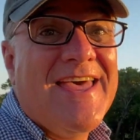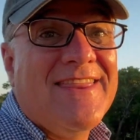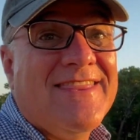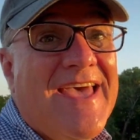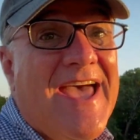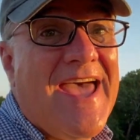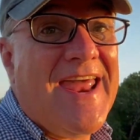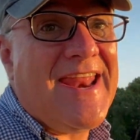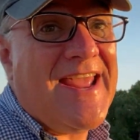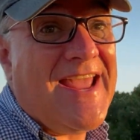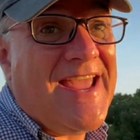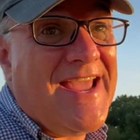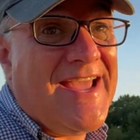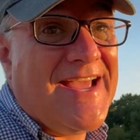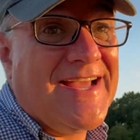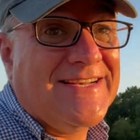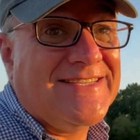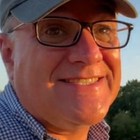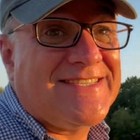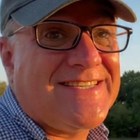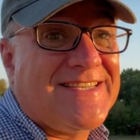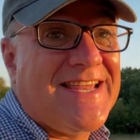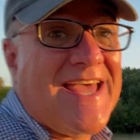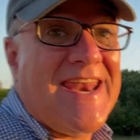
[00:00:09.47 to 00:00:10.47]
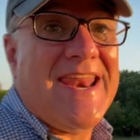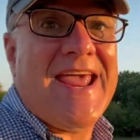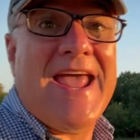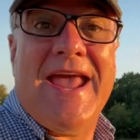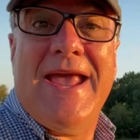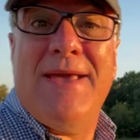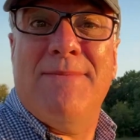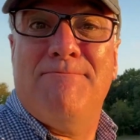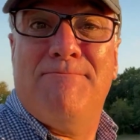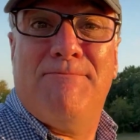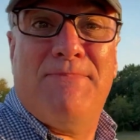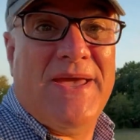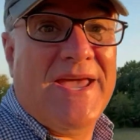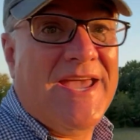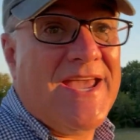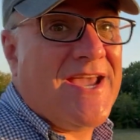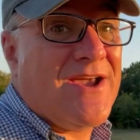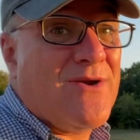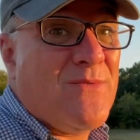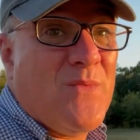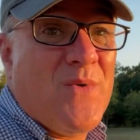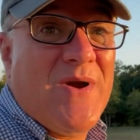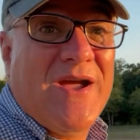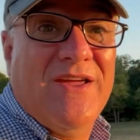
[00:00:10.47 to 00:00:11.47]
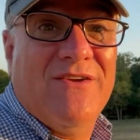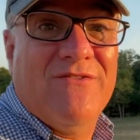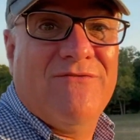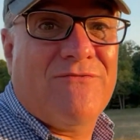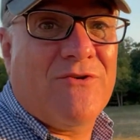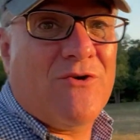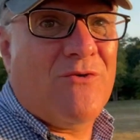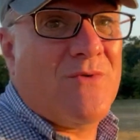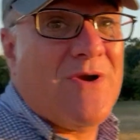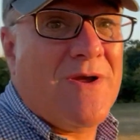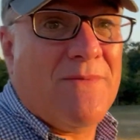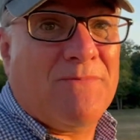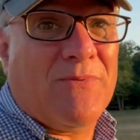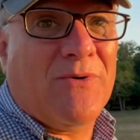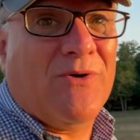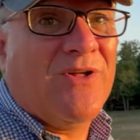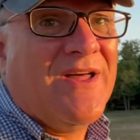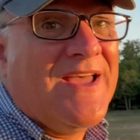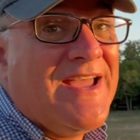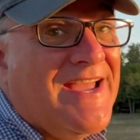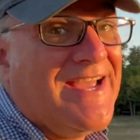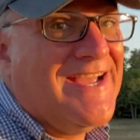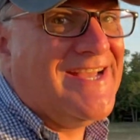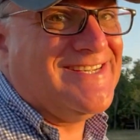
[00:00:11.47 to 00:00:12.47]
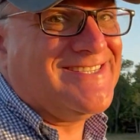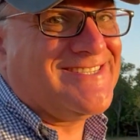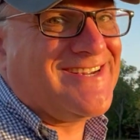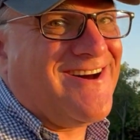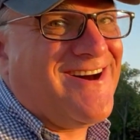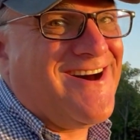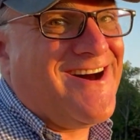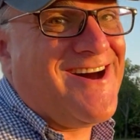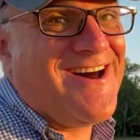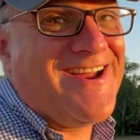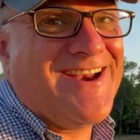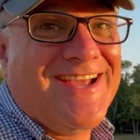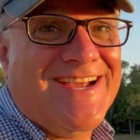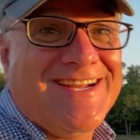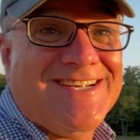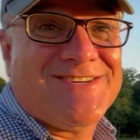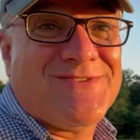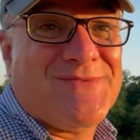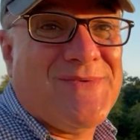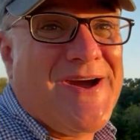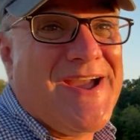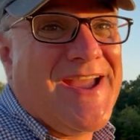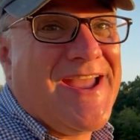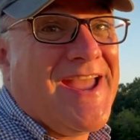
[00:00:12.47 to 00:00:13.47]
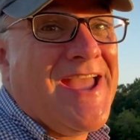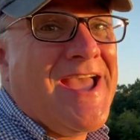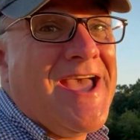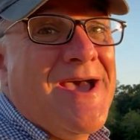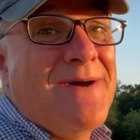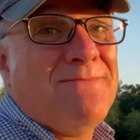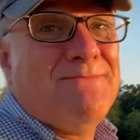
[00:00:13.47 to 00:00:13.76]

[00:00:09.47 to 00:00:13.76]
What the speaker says: that hints that a big win for Ripple is on its way.